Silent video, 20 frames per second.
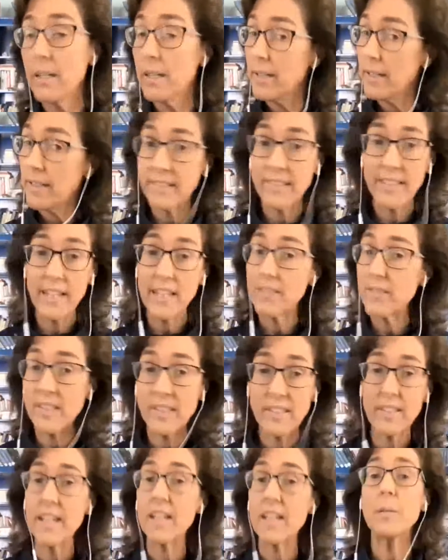instead of
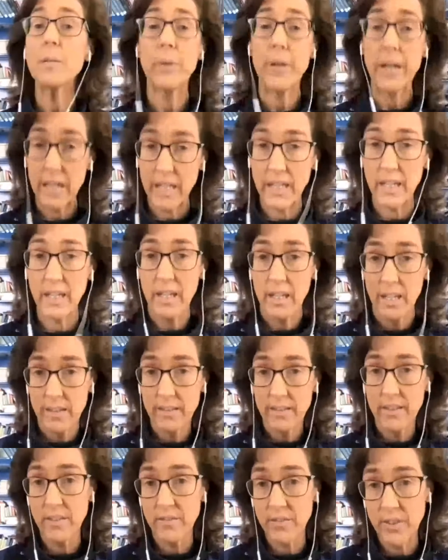celebrating
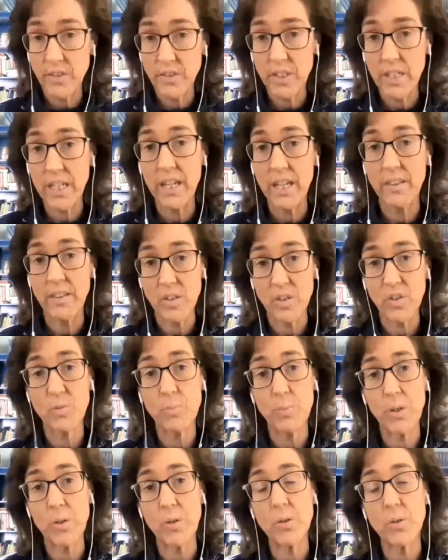the diversity and the
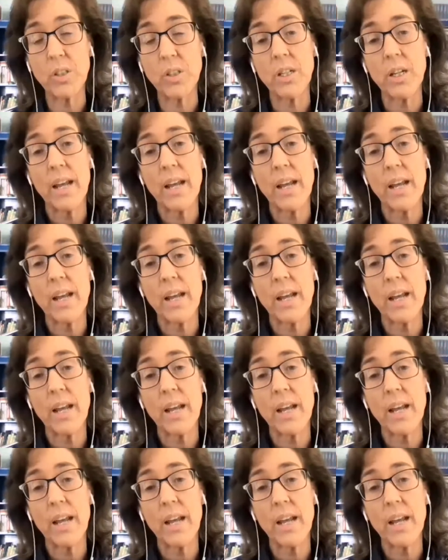dispute